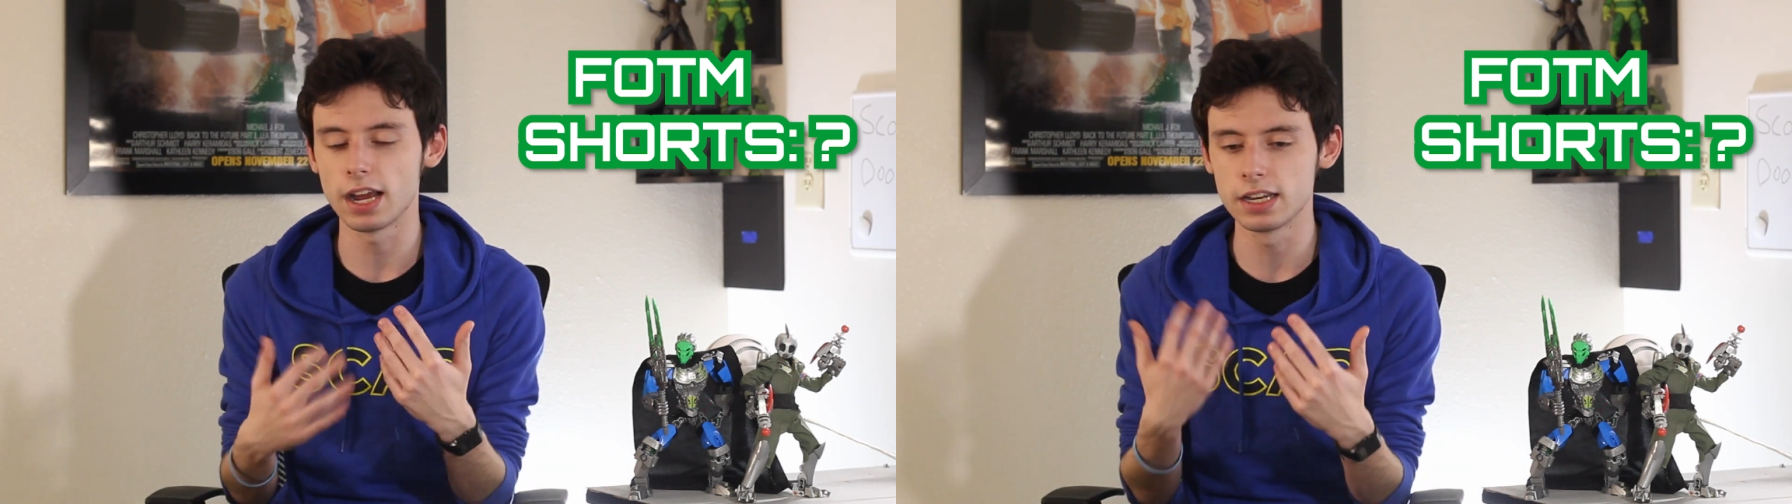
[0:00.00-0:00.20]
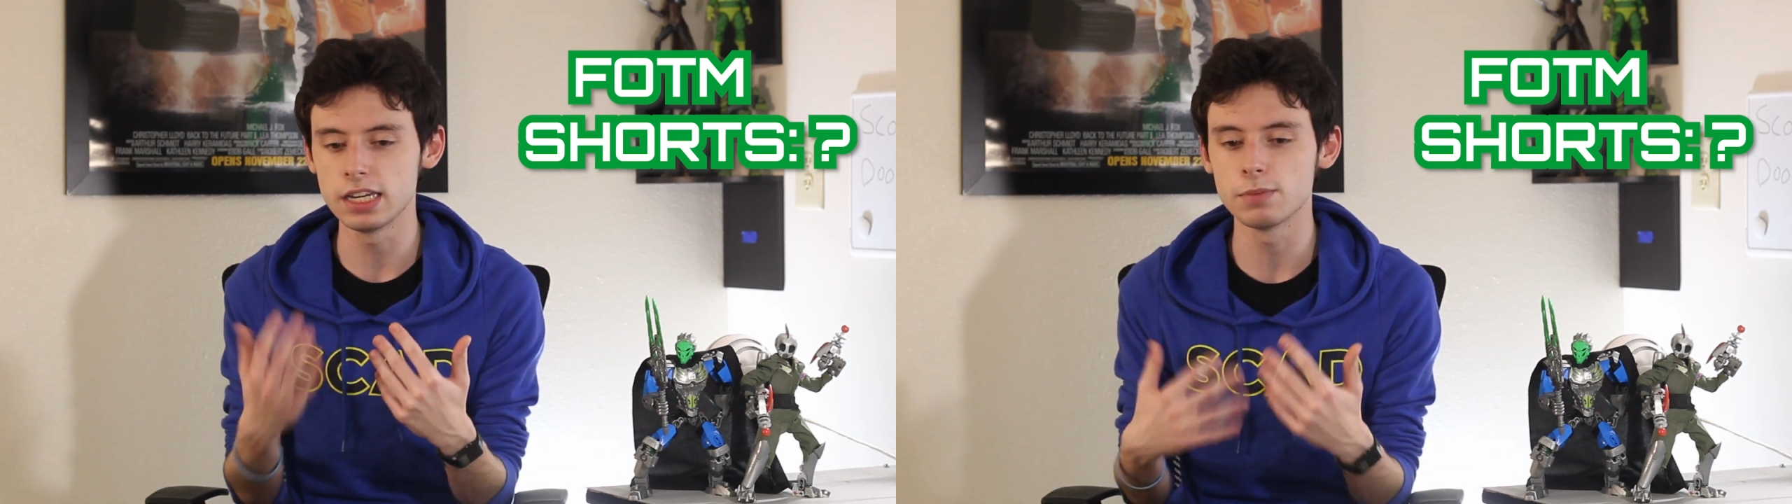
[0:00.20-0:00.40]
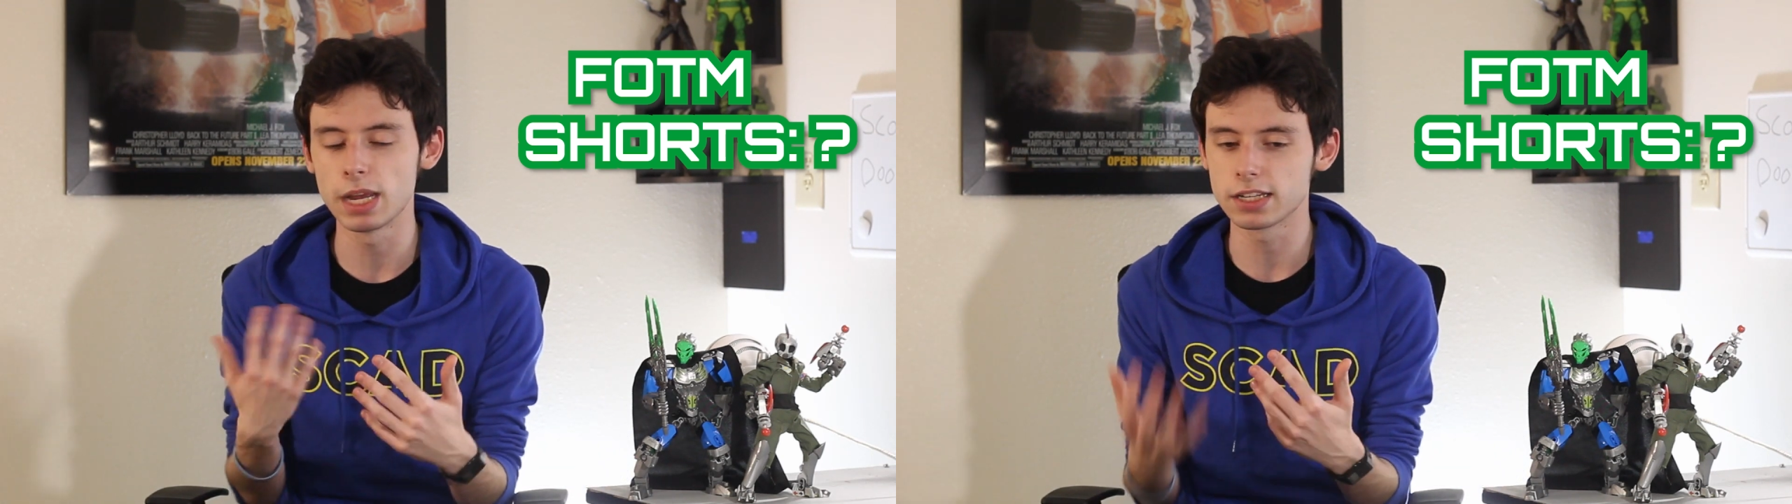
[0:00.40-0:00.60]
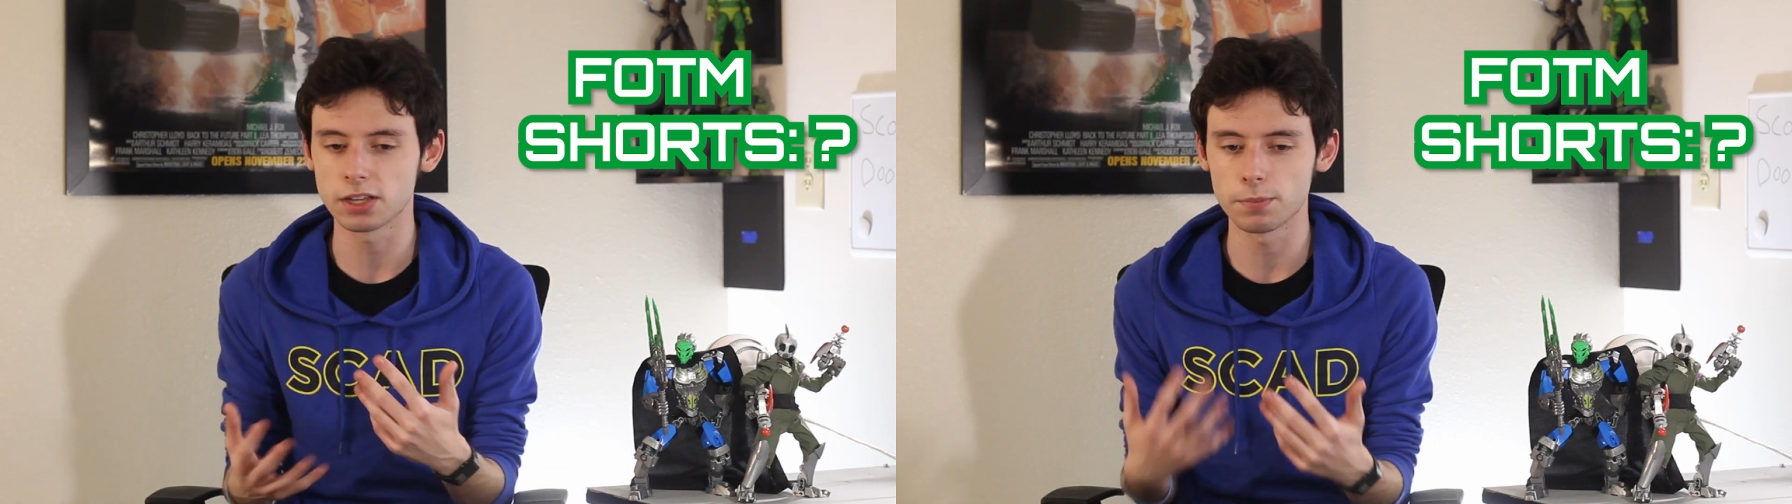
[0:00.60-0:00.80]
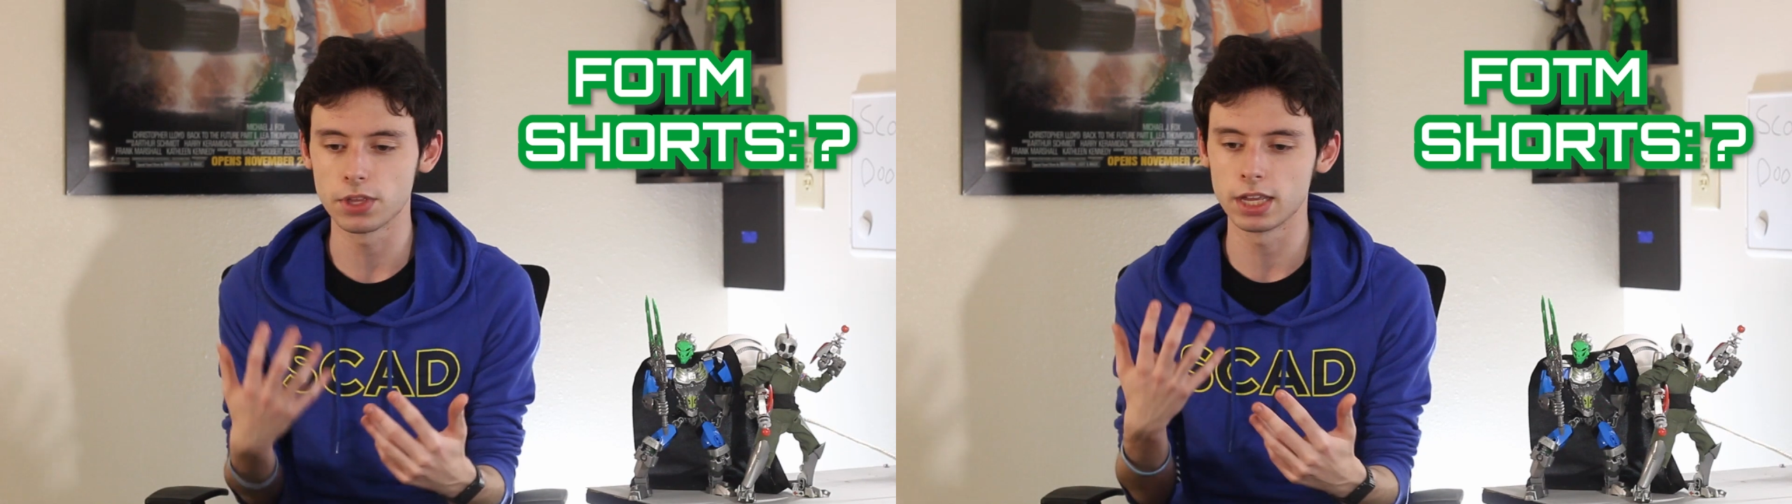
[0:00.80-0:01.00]
I need to
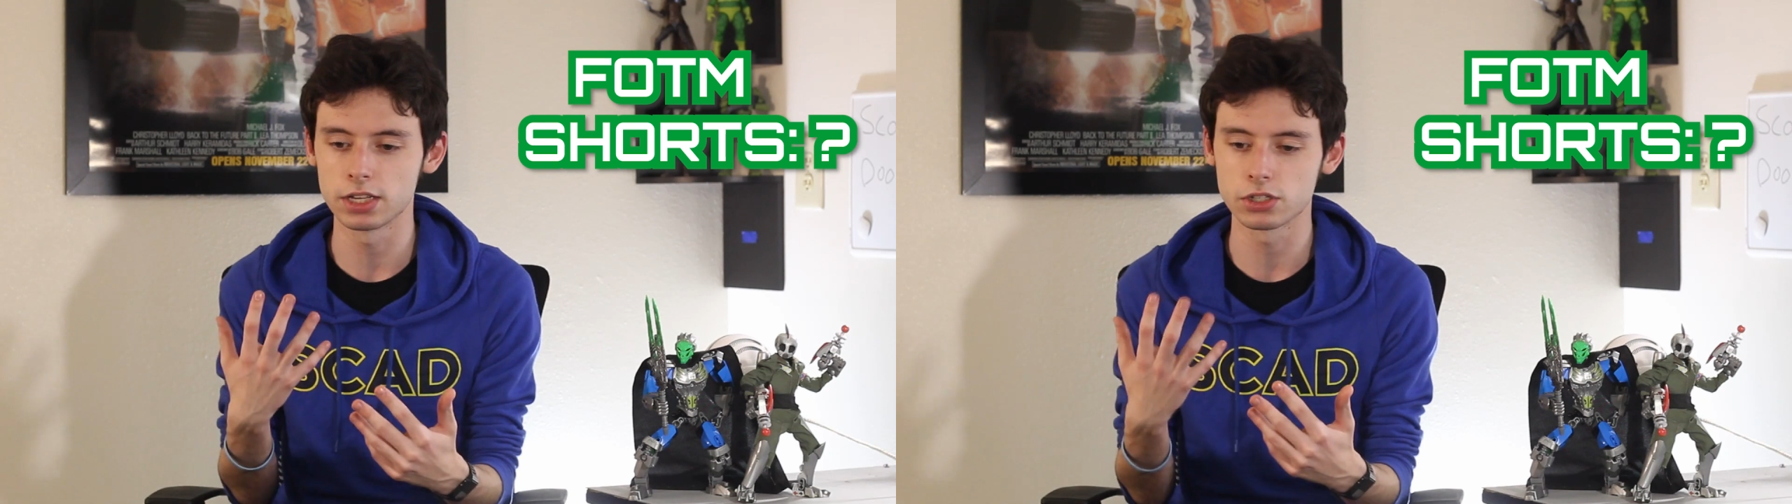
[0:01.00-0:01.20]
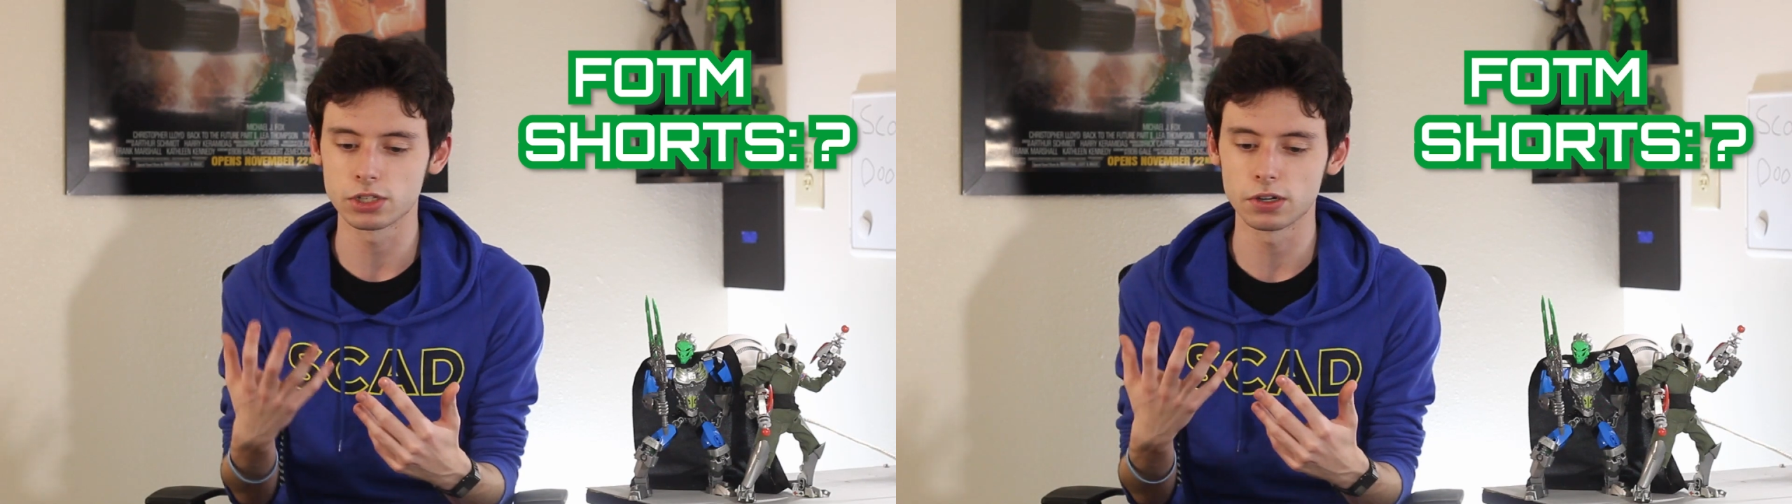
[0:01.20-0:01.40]
make something,